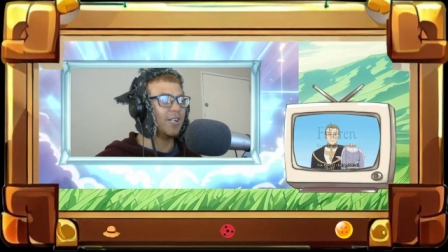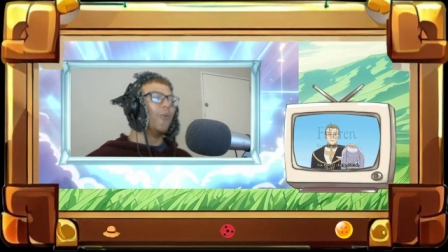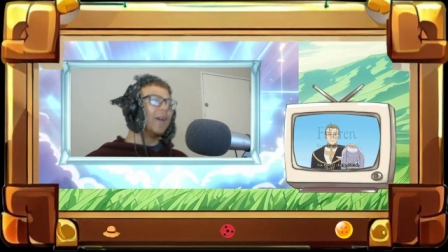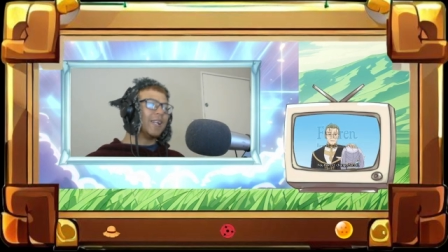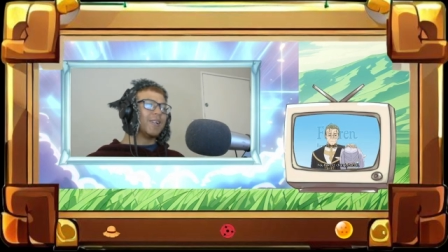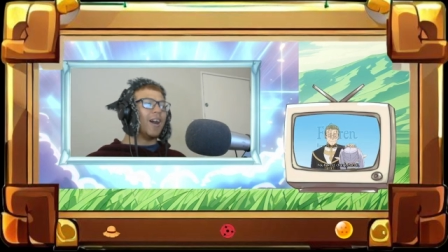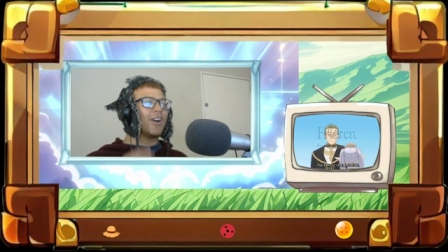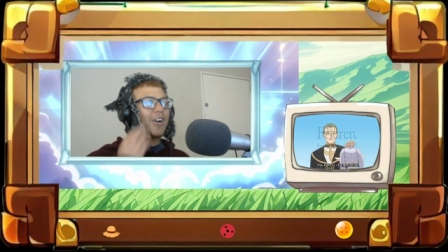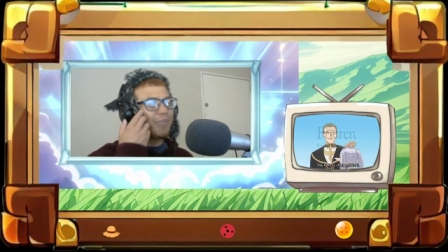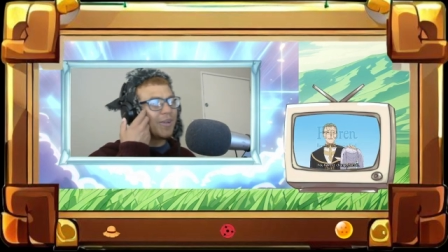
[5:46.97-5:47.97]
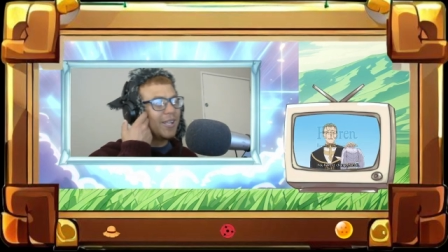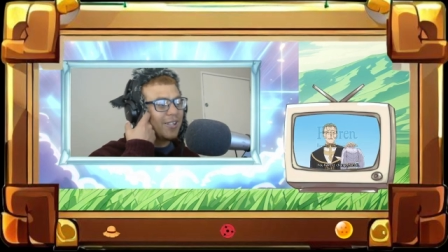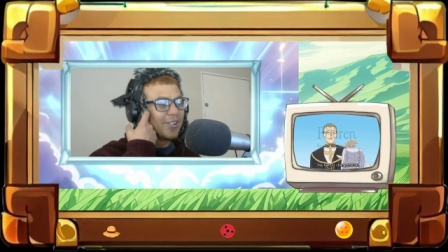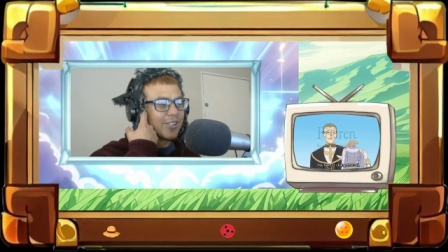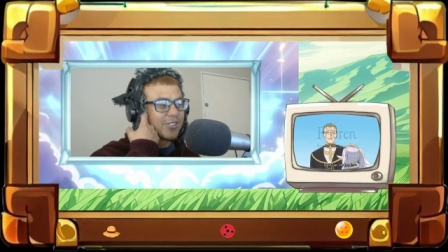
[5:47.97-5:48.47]
Wait, how come he
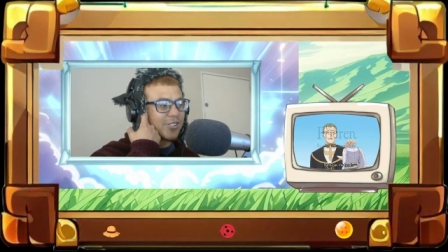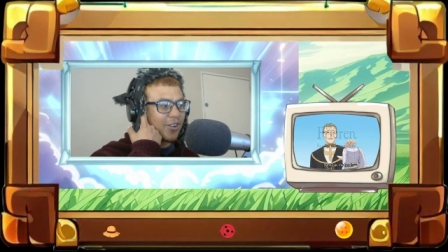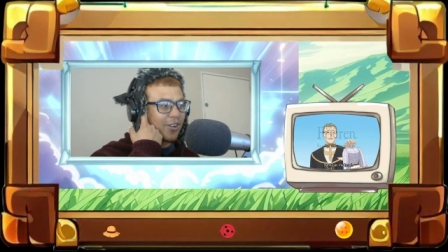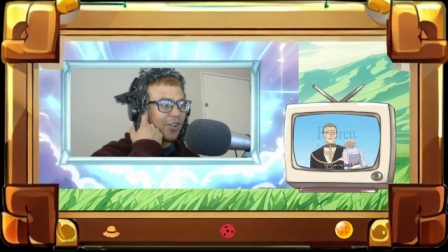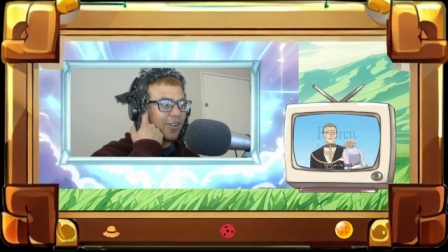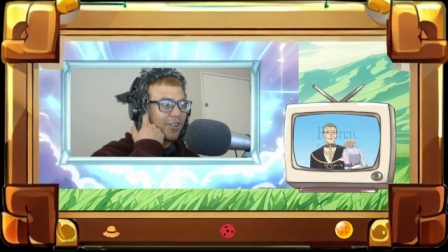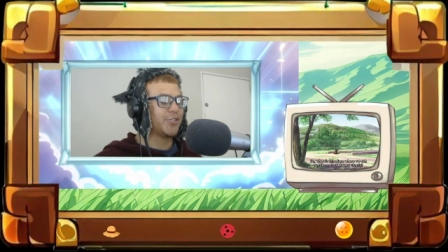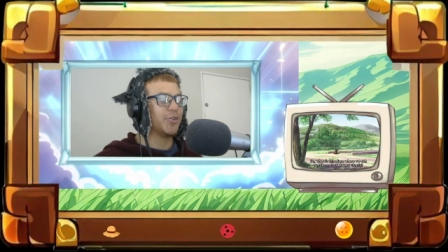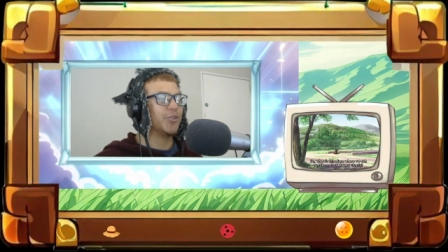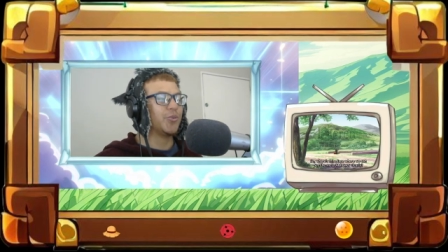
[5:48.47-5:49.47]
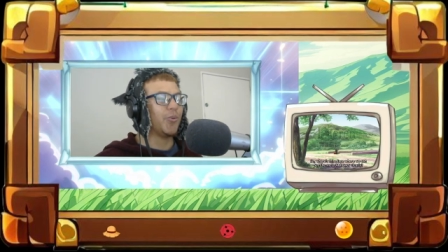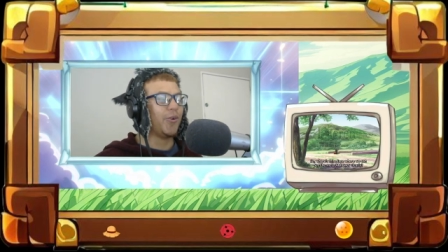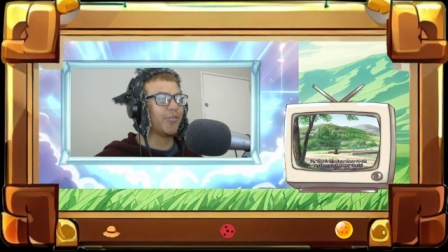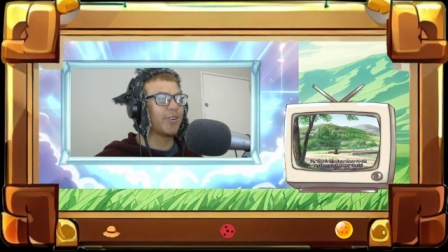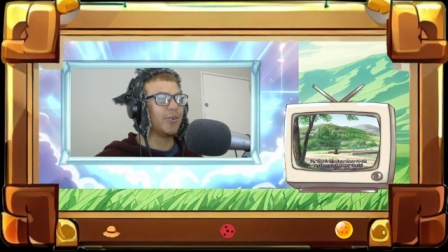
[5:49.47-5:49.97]
looks so good? So a
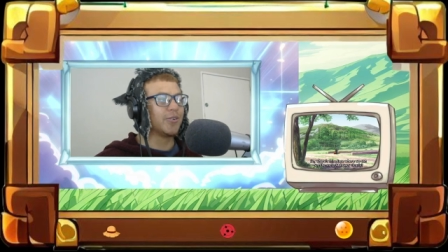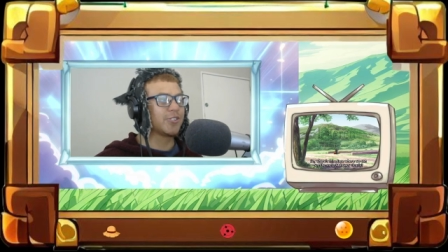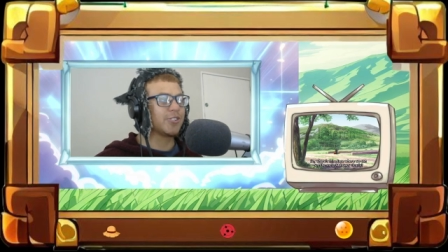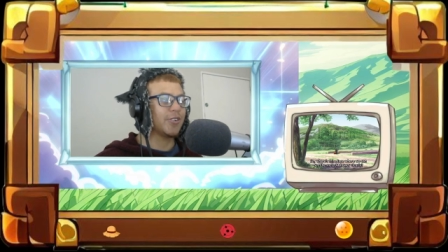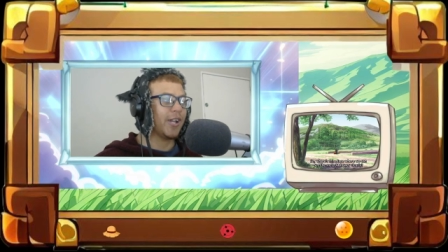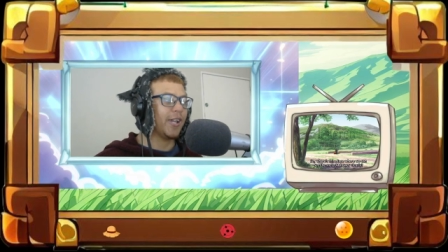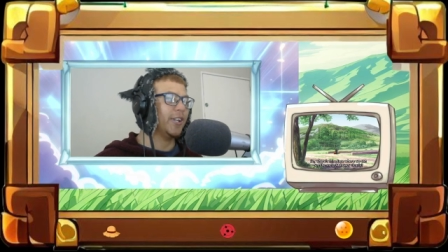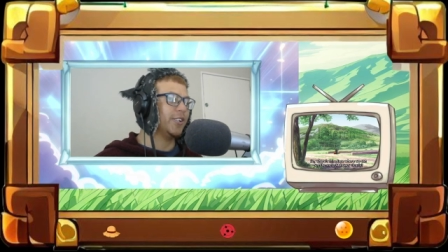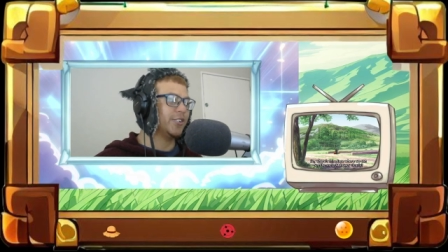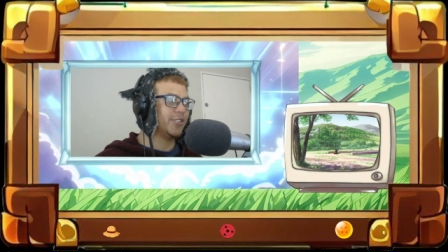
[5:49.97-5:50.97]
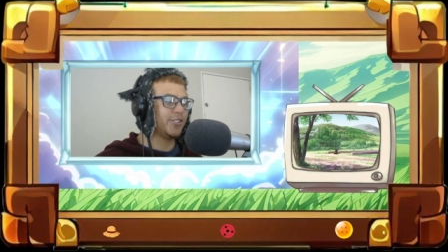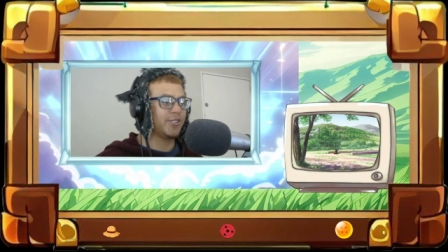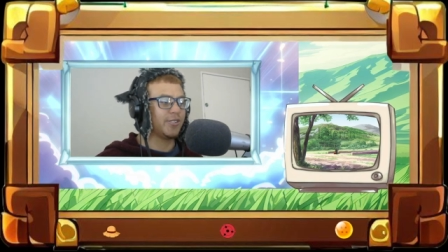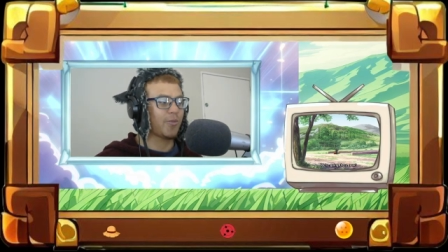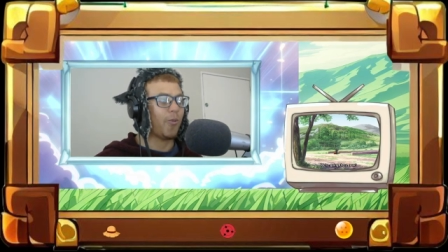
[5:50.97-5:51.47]
dwarf can also age
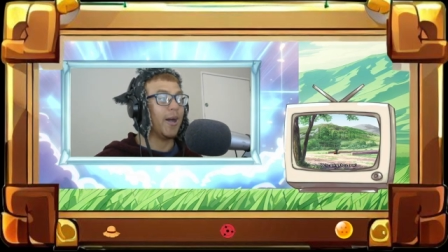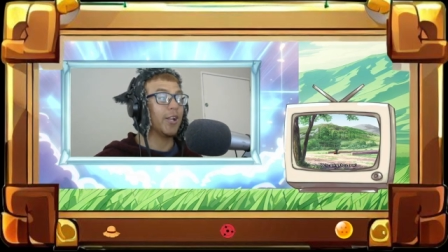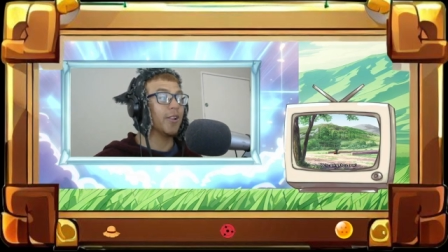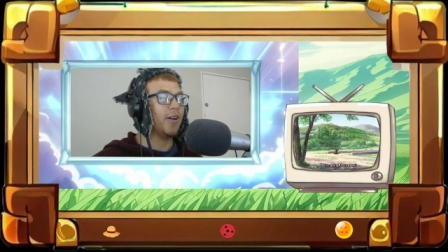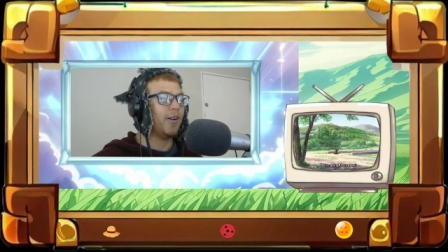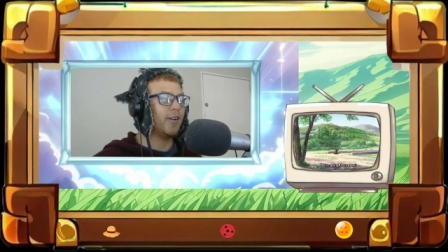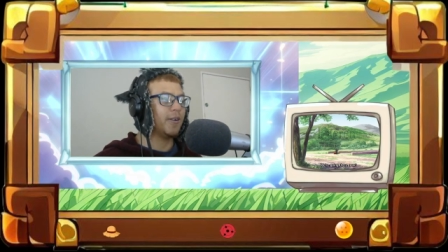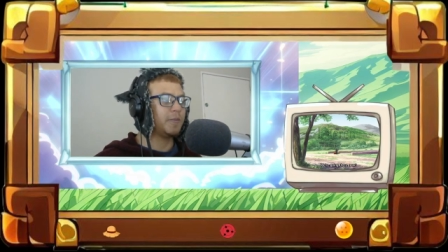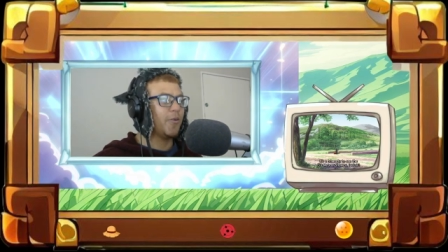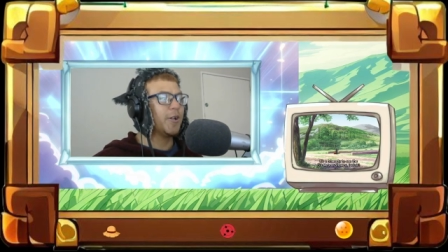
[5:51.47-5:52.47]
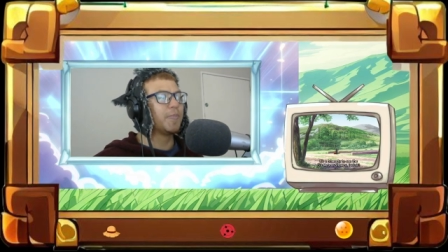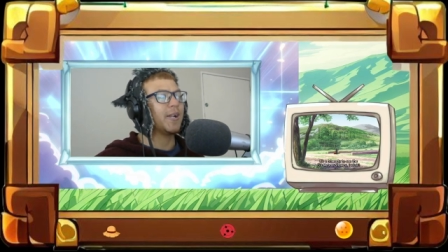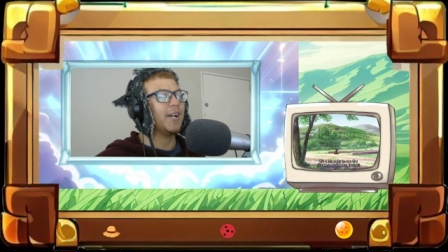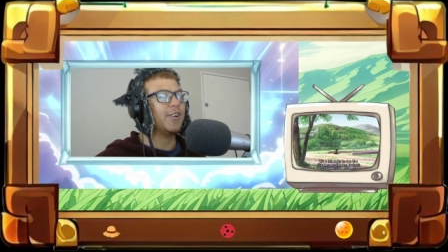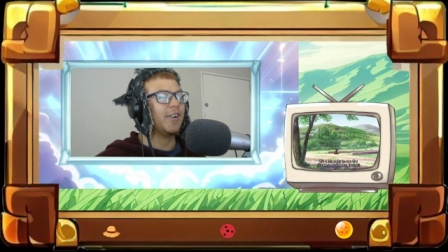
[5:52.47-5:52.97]
quite long. Wait, but
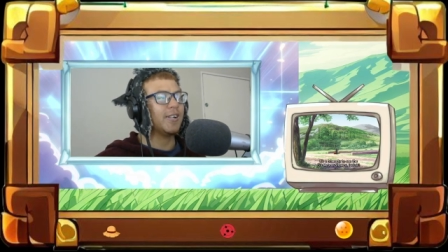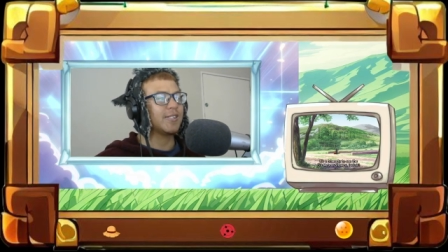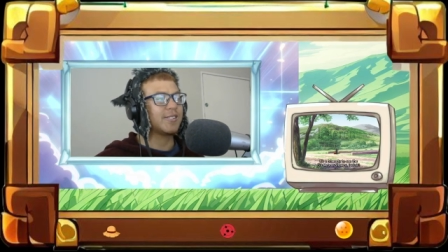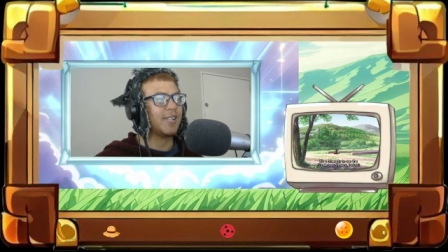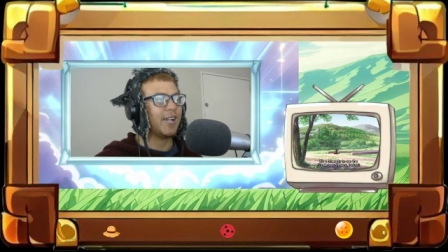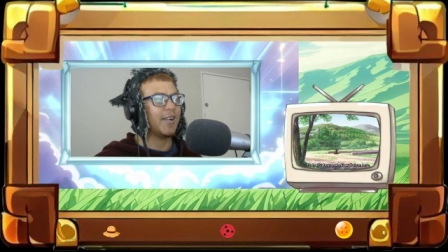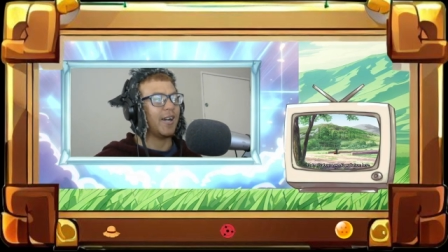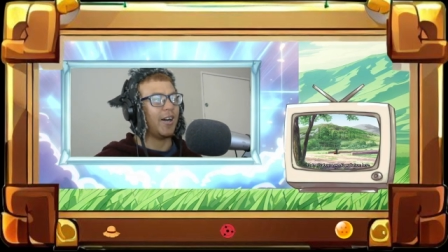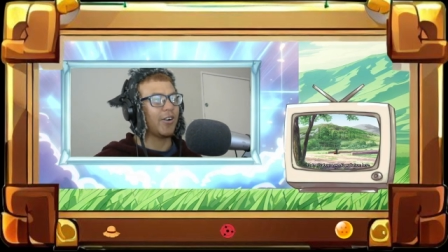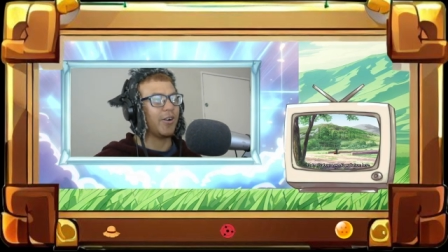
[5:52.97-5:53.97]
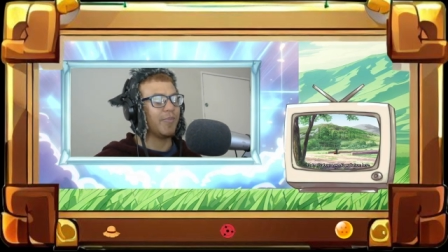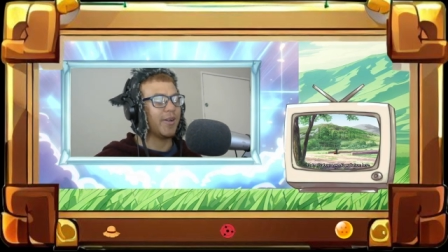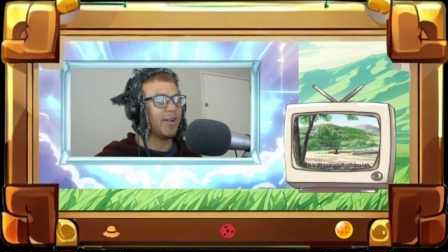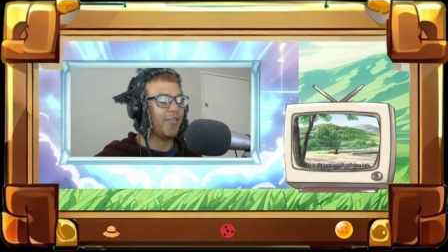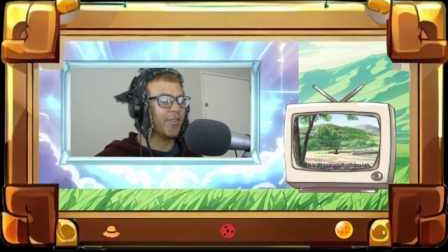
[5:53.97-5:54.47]
I don't understand how come
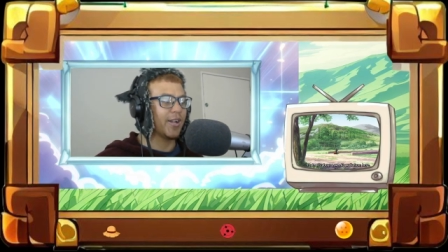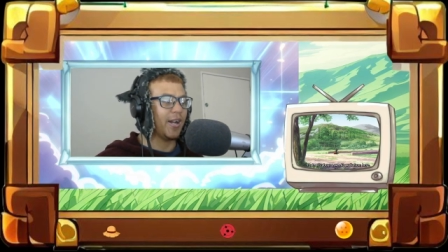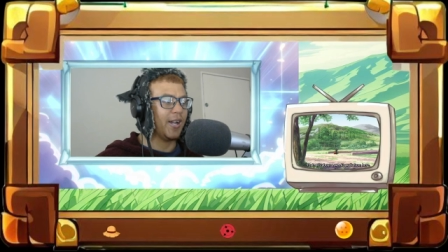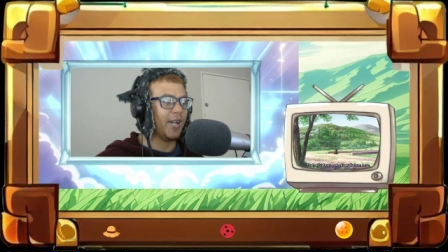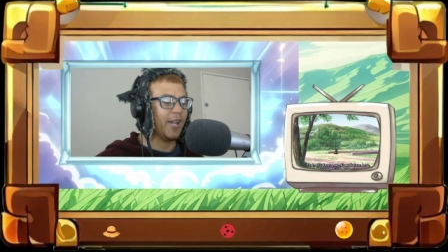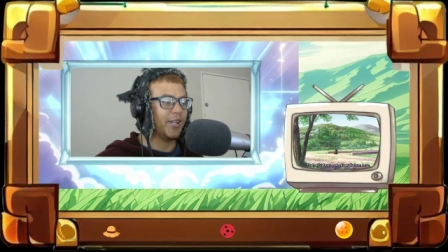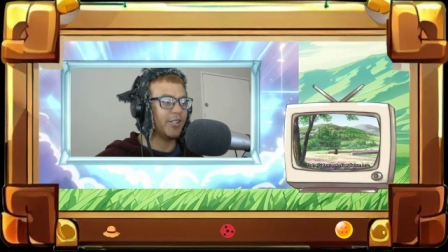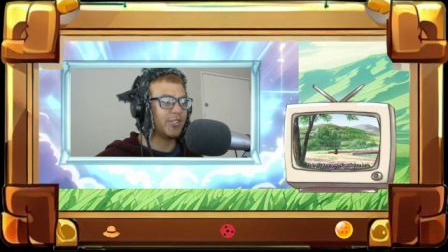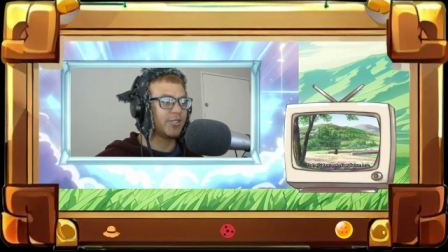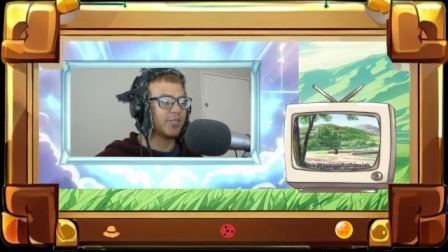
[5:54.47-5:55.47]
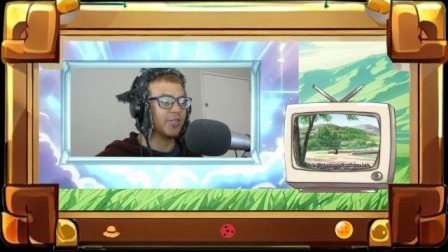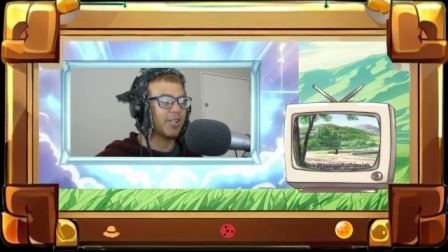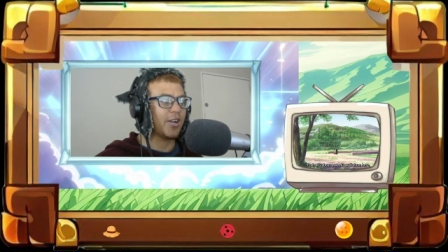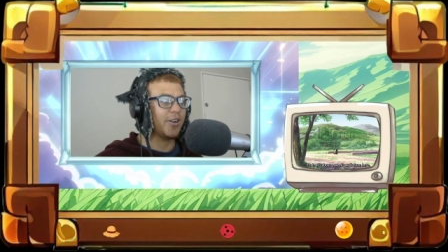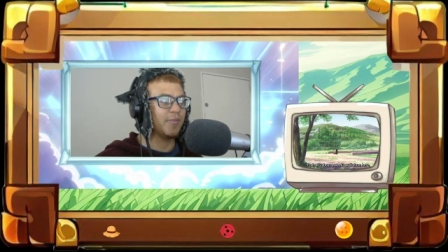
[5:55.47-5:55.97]
that other guy aged so
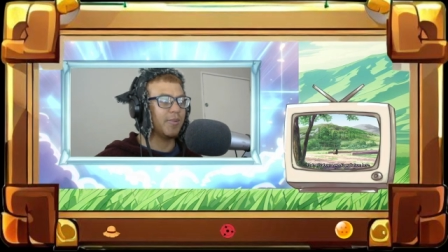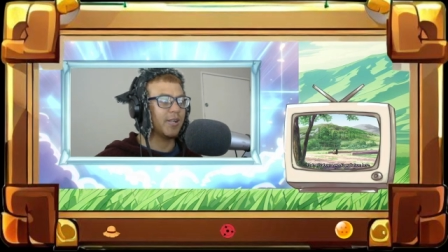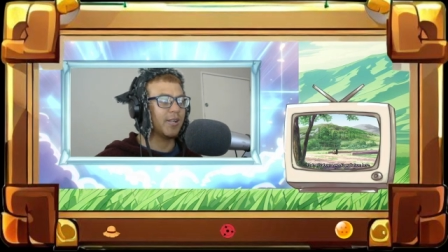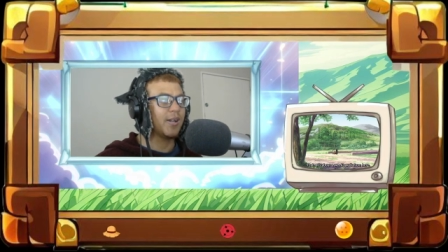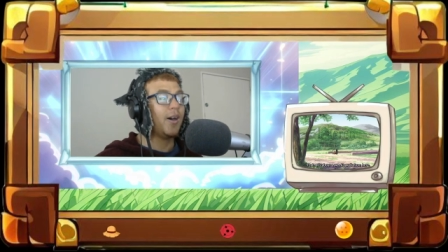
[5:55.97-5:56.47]
terribly.